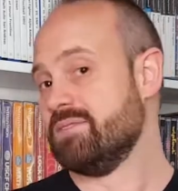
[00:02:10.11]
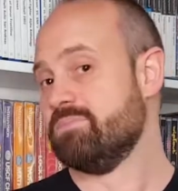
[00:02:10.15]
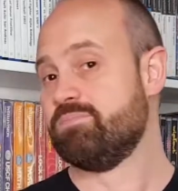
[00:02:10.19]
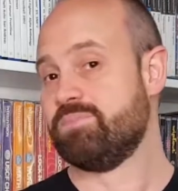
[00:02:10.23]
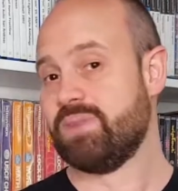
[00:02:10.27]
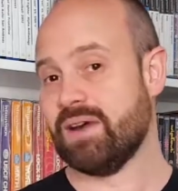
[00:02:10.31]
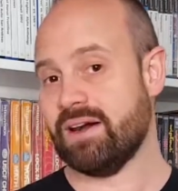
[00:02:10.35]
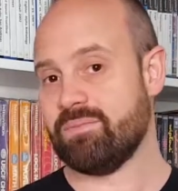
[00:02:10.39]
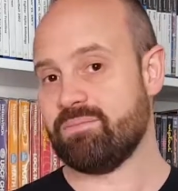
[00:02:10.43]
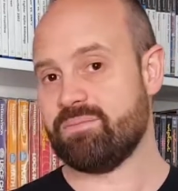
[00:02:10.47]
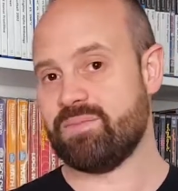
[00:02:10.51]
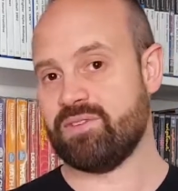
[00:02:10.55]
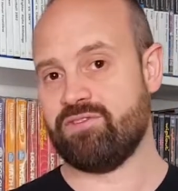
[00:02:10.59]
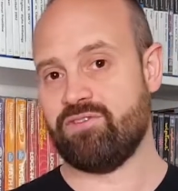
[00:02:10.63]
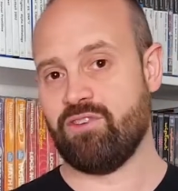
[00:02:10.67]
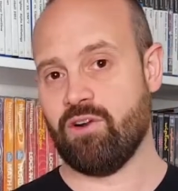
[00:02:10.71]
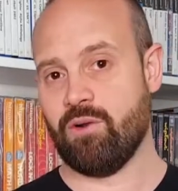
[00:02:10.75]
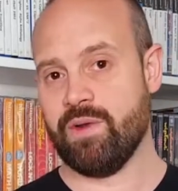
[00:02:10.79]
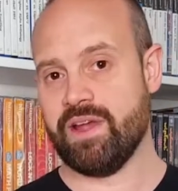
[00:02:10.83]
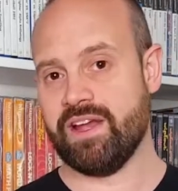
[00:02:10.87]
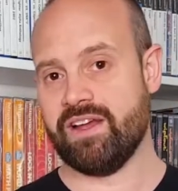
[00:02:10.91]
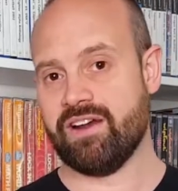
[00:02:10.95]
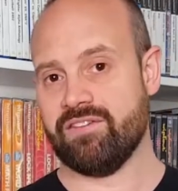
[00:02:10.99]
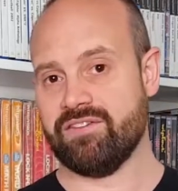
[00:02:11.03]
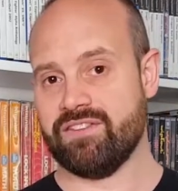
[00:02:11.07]
But before
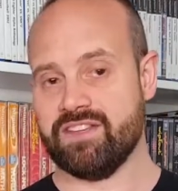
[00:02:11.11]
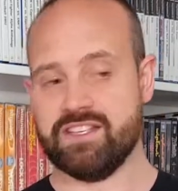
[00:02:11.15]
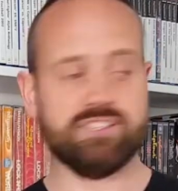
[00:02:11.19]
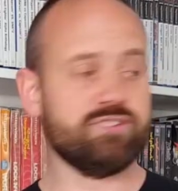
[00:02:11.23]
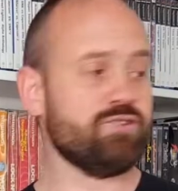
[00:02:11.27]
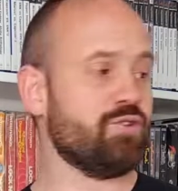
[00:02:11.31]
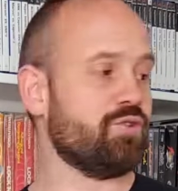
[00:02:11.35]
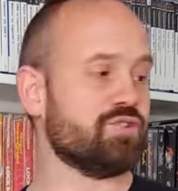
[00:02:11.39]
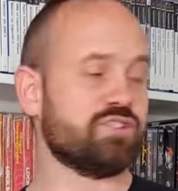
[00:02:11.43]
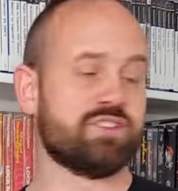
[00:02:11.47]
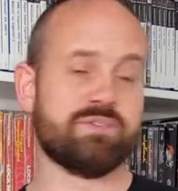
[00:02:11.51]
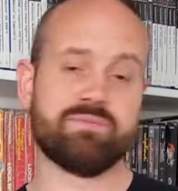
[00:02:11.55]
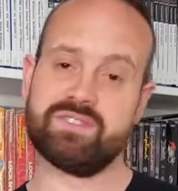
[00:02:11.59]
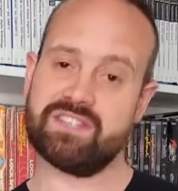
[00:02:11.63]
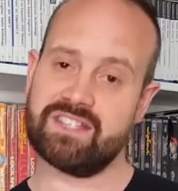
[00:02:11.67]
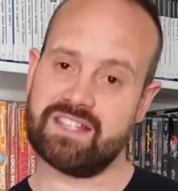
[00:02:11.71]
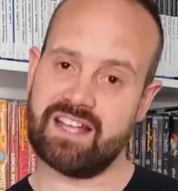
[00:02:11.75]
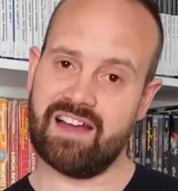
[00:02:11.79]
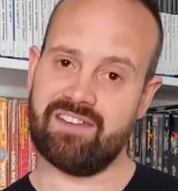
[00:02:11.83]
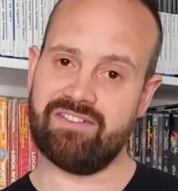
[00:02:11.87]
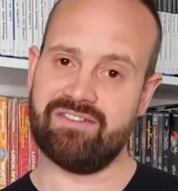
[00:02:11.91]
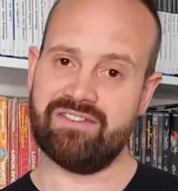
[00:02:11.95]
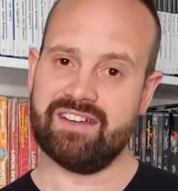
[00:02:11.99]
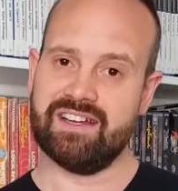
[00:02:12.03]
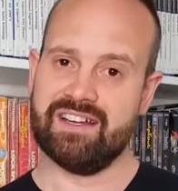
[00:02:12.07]
we got this awesome
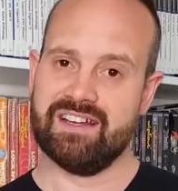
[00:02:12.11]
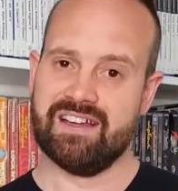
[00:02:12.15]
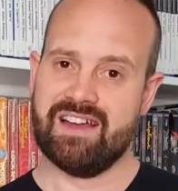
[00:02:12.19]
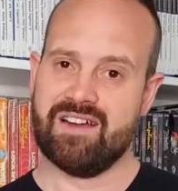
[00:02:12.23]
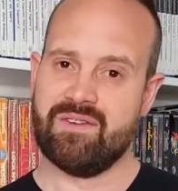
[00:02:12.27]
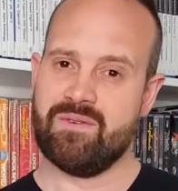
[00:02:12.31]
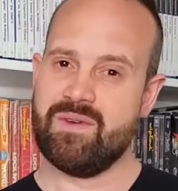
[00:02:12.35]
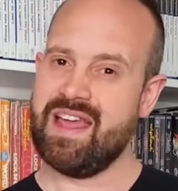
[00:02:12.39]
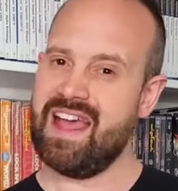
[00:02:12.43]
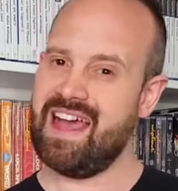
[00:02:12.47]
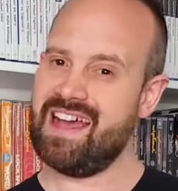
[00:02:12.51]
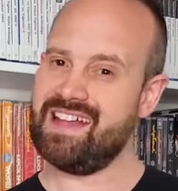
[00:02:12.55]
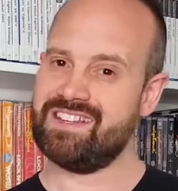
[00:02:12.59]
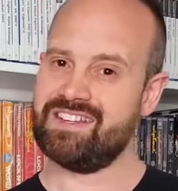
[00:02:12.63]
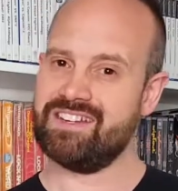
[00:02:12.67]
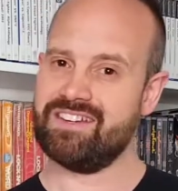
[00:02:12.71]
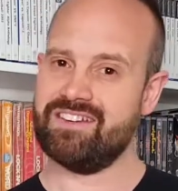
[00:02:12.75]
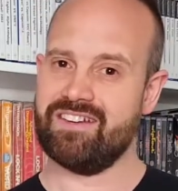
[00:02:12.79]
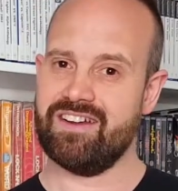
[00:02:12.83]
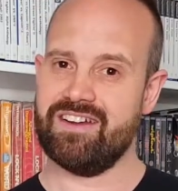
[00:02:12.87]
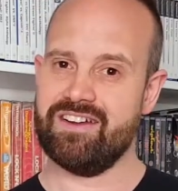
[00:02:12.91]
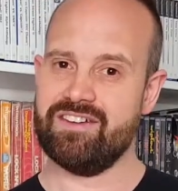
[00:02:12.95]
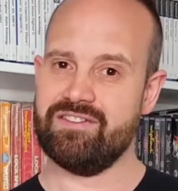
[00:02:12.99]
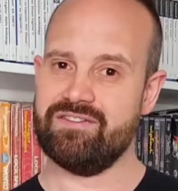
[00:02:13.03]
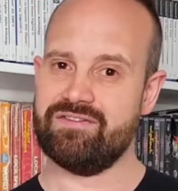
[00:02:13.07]
stuff, we had to
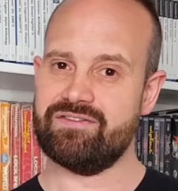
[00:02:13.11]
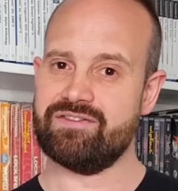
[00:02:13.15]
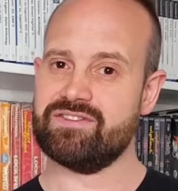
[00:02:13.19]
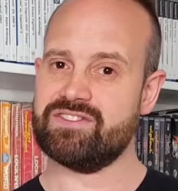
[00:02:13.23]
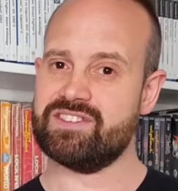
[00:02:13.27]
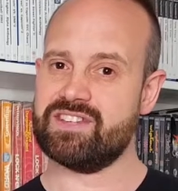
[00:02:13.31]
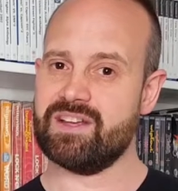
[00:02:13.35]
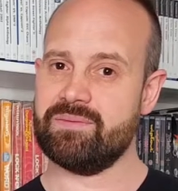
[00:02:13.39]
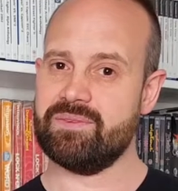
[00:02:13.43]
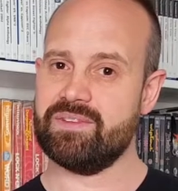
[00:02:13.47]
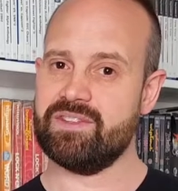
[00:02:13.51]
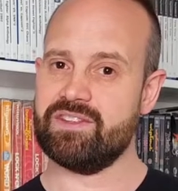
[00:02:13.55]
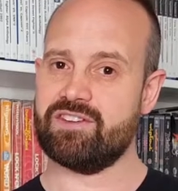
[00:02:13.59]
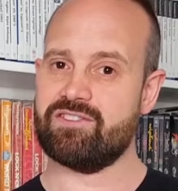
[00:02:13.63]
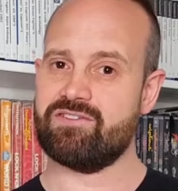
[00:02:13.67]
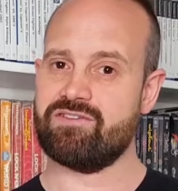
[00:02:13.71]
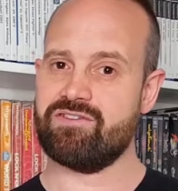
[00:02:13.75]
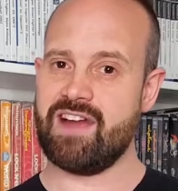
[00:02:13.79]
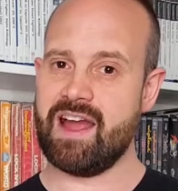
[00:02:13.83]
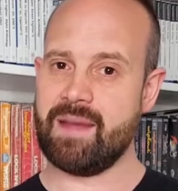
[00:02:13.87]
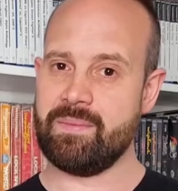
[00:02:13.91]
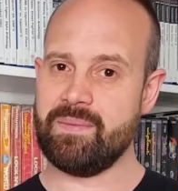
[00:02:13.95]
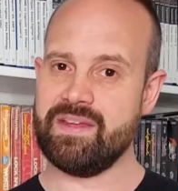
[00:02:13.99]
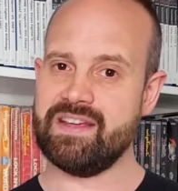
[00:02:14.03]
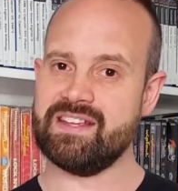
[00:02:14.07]
go through some of the
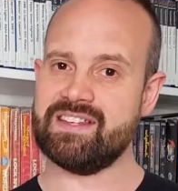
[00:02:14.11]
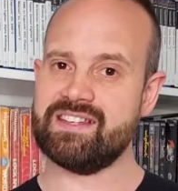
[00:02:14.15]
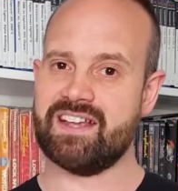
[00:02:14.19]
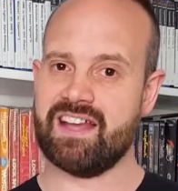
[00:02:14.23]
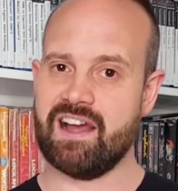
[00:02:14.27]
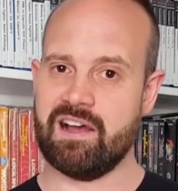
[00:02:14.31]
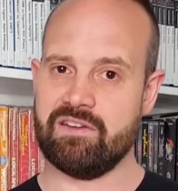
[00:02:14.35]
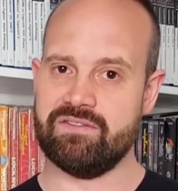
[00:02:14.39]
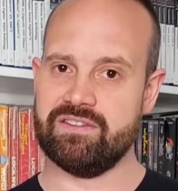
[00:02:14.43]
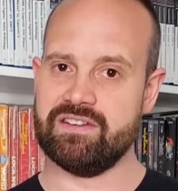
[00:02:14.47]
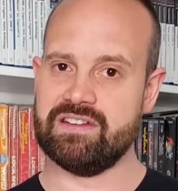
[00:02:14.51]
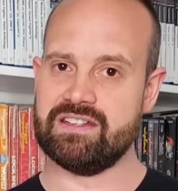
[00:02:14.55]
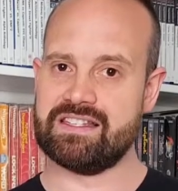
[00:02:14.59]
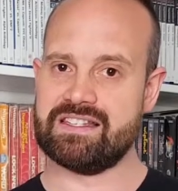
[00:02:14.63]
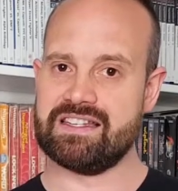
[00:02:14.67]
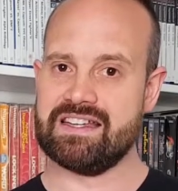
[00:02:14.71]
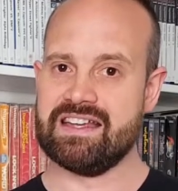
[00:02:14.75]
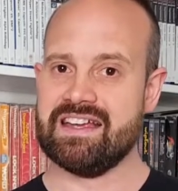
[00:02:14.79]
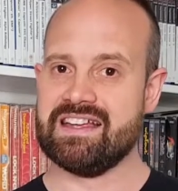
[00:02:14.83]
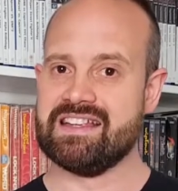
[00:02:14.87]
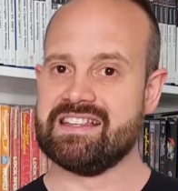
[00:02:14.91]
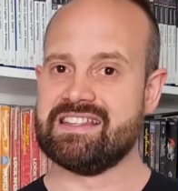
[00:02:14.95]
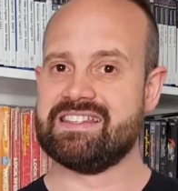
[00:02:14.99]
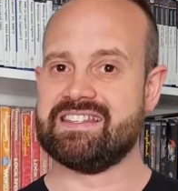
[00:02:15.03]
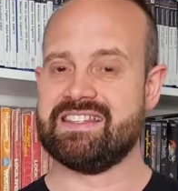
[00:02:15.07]
crappiest covers
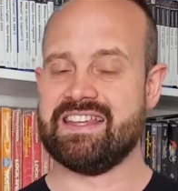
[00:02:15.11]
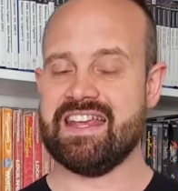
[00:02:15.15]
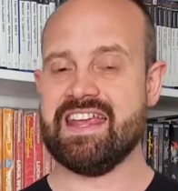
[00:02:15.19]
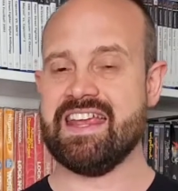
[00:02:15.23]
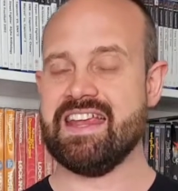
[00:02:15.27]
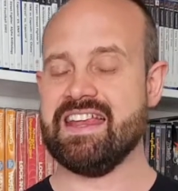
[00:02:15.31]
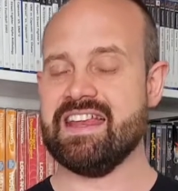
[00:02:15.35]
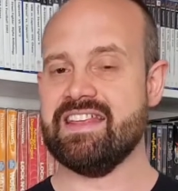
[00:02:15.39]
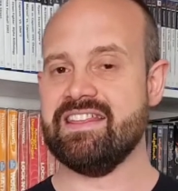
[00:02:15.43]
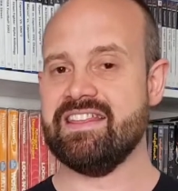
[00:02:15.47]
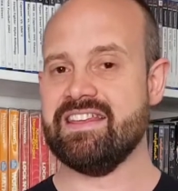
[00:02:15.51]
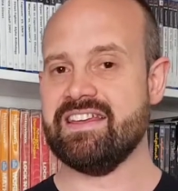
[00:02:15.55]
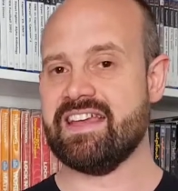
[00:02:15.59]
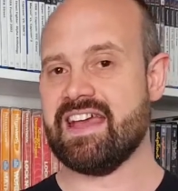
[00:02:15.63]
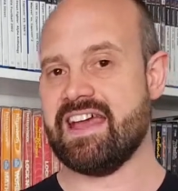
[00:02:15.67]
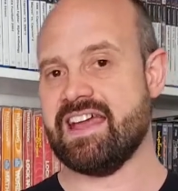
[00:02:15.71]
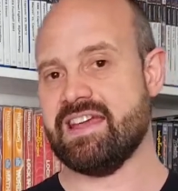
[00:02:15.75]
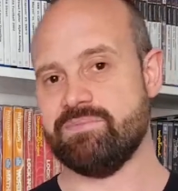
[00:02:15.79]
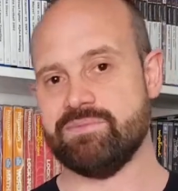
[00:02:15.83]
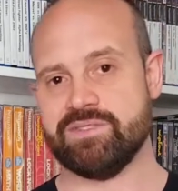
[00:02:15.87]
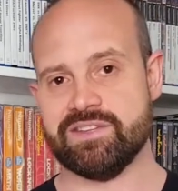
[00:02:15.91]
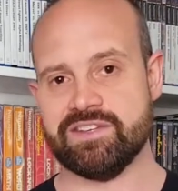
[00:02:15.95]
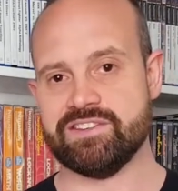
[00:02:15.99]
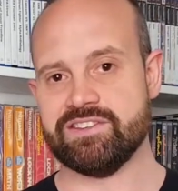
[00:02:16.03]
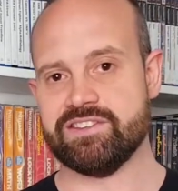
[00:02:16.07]
seen in the
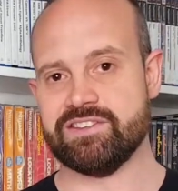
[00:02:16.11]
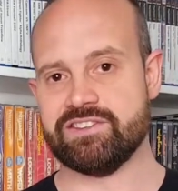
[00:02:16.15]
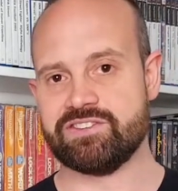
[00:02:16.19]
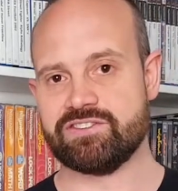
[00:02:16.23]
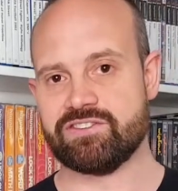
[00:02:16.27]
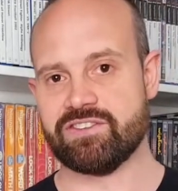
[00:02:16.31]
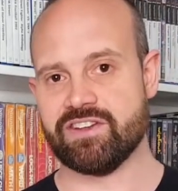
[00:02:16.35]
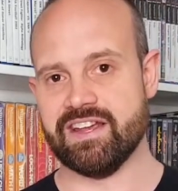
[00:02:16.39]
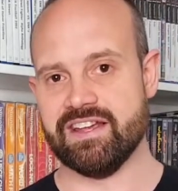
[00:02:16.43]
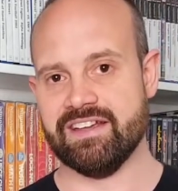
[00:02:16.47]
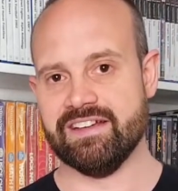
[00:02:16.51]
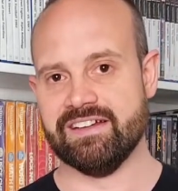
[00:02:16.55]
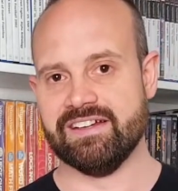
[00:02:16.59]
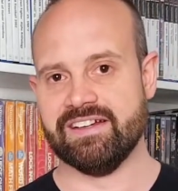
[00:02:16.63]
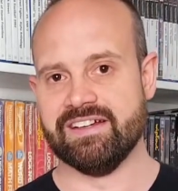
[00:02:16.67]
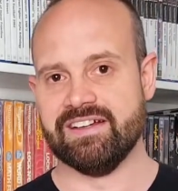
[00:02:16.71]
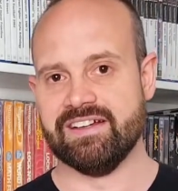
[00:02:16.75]
games industry.